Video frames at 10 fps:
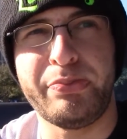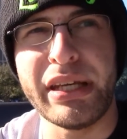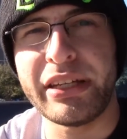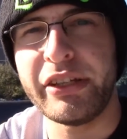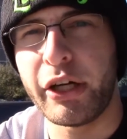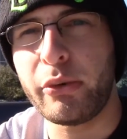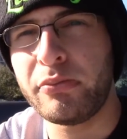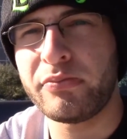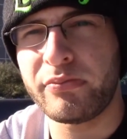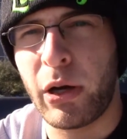being, you know,
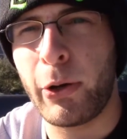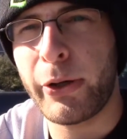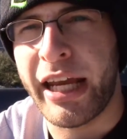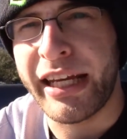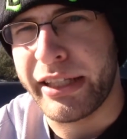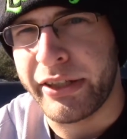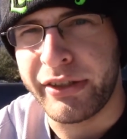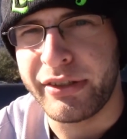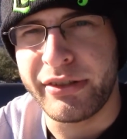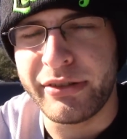Hurricane,
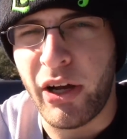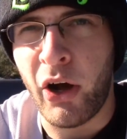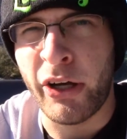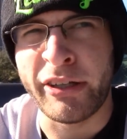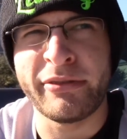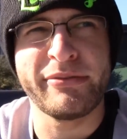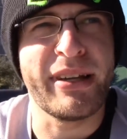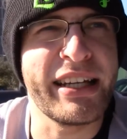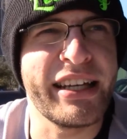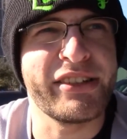on,
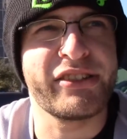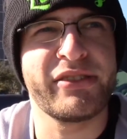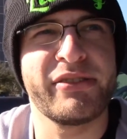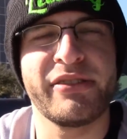I guess.